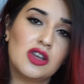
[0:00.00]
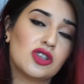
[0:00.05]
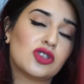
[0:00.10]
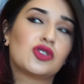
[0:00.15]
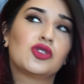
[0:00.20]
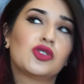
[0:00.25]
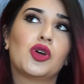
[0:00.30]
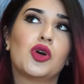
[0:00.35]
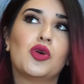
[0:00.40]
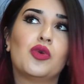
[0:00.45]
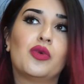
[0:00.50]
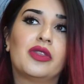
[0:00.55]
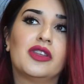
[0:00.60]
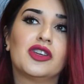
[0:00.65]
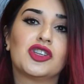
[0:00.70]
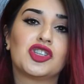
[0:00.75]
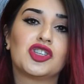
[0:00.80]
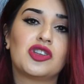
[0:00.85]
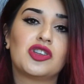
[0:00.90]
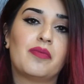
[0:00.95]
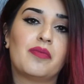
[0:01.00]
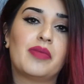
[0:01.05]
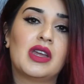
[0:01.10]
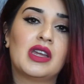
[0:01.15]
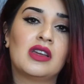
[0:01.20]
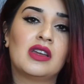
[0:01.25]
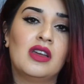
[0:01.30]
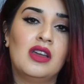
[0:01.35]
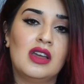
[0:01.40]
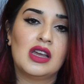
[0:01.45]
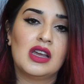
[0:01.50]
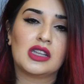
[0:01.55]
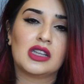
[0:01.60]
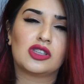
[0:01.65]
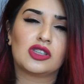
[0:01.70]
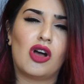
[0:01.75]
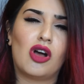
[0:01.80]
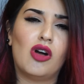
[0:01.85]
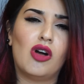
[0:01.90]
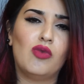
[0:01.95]
So the shipping,
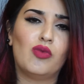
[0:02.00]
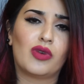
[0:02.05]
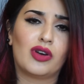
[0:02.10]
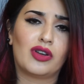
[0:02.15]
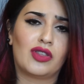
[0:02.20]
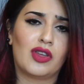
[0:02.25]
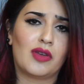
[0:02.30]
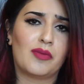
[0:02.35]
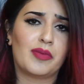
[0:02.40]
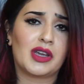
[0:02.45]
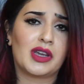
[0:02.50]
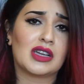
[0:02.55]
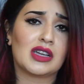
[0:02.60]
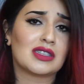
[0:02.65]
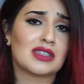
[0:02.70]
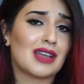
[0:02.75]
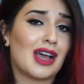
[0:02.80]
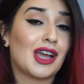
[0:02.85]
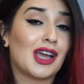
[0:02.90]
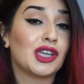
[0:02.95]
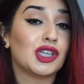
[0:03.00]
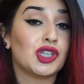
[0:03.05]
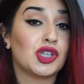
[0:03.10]
it's all worth it because I